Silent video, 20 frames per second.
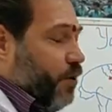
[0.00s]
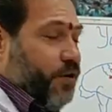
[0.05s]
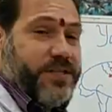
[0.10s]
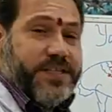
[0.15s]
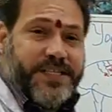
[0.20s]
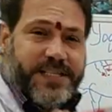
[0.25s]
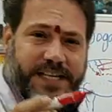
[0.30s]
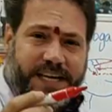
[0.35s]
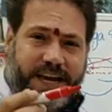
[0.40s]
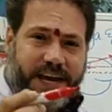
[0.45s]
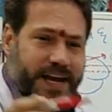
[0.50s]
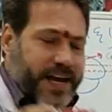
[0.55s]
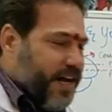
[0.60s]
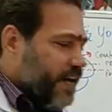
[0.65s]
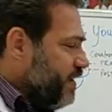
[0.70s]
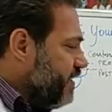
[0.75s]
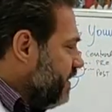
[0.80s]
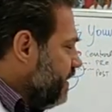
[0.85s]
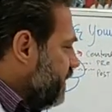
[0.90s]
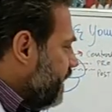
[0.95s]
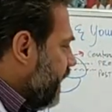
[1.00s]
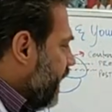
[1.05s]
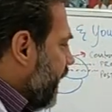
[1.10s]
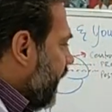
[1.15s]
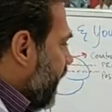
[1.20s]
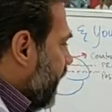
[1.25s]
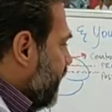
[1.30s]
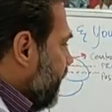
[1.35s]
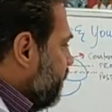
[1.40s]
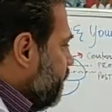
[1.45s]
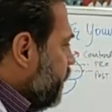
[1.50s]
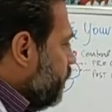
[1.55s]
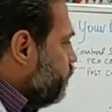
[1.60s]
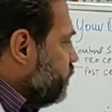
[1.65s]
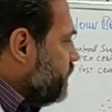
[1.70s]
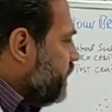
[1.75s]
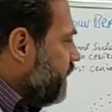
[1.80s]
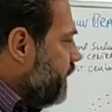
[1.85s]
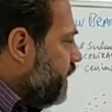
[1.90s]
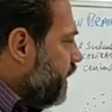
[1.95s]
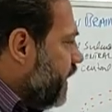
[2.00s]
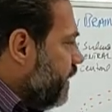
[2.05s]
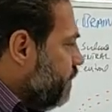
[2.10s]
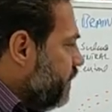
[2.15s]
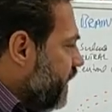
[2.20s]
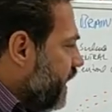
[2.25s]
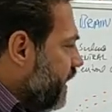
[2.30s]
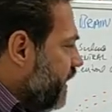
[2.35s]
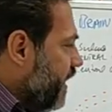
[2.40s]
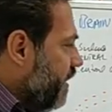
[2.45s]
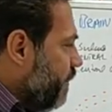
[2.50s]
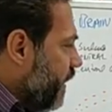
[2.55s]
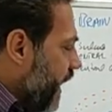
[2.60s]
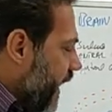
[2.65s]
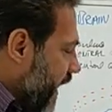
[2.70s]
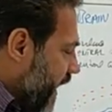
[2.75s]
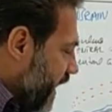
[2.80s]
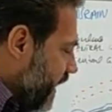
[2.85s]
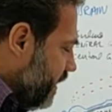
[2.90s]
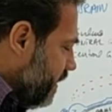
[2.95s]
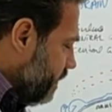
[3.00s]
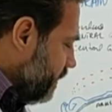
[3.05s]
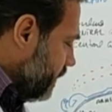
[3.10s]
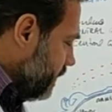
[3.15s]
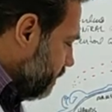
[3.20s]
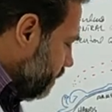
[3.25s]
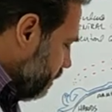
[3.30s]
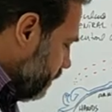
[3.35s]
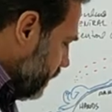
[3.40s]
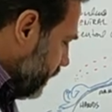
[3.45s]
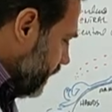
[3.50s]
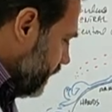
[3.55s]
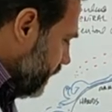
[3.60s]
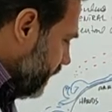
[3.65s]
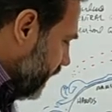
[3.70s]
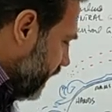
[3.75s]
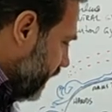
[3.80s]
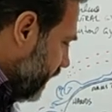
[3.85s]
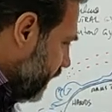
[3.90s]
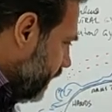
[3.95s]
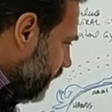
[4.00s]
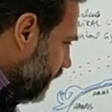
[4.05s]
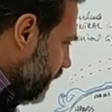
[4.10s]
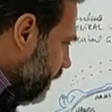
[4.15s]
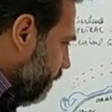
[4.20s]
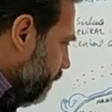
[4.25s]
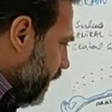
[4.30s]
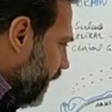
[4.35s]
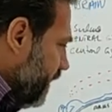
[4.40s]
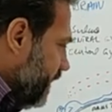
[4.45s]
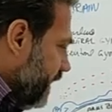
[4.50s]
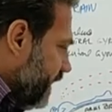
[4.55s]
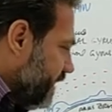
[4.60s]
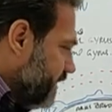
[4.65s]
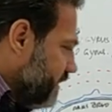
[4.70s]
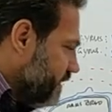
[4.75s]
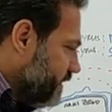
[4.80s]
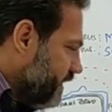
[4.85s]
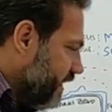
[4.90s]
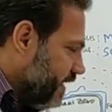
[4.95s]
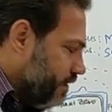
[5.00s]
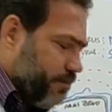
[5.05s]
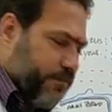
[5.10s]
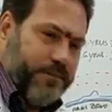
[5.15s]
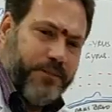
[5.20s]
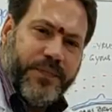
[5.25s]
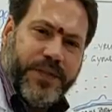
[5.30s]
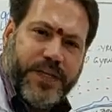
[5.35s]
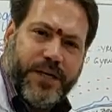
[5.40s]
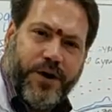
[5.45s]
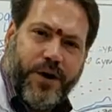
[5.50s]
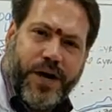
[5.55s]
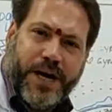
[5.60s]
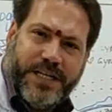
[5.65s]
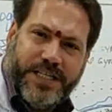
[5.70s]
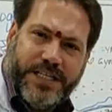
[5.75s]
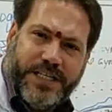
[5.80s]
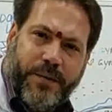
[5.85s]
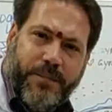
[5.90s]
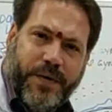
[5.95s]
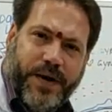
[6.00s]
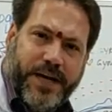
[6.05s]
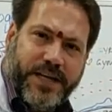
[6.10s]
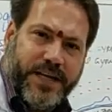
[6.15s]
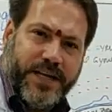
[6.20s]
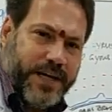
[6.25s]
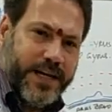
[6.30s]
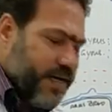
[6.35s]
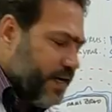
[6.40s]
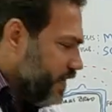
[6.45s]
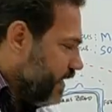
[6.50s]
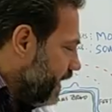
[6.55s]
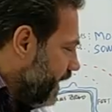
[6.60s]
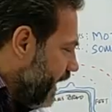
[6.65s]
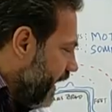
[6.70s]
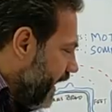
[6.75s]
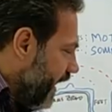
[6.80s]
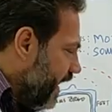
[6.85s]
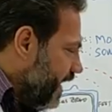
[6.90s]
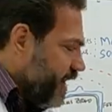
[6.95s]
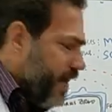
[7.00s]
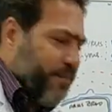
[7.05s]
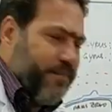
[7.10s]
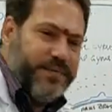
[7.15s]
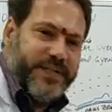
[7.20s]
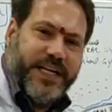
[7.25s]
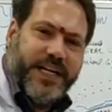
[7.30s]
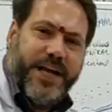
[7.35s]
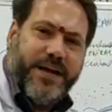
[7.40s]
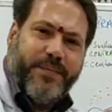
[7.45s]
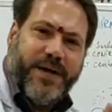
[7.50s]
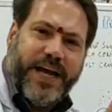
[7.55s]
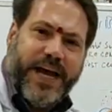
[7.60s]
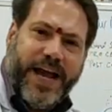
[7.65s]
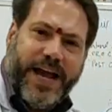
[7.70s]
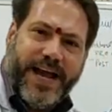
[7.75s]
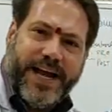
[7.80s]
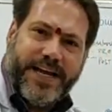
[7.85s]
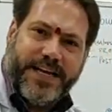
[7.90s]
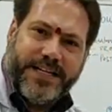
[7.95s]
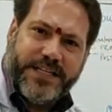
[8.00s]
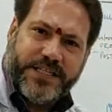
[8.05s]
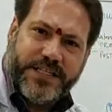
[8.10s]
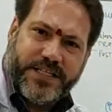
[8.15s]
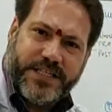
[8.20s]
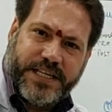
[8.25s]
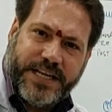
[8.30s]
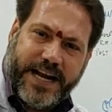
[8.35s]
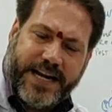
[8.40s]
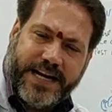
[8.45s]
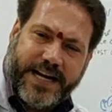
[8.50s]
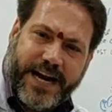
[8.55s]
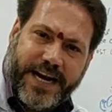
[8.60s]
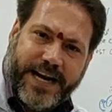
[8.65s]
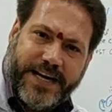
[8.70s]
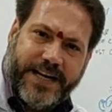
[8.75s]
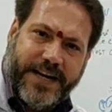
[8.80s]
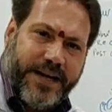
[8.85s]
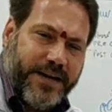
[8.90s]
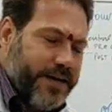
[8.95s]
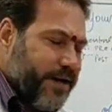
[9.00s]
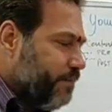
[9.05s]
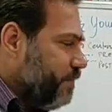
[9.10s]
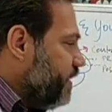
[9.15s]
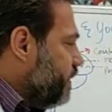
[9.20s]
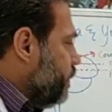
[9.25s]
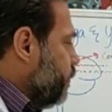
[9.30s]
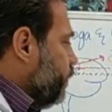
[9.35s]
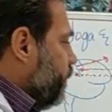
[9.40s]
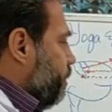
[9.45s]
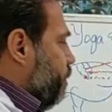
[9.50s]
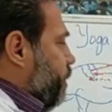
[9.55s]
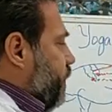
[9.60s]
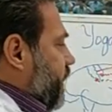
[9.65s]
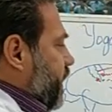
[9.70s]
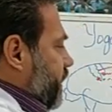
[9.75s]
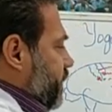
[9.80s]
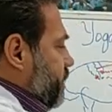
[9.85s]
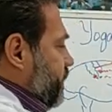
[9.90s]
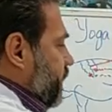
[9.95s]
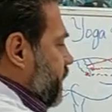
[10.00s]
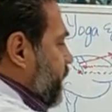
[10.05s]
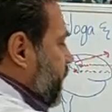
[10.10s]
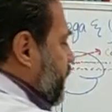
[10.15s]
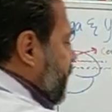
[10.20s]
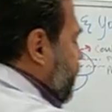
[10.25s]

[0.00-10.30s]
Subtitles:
Or say I'm taking my hand in the Padahasta or Hastapada, and I'm bringing my hands and connecting them to the feet.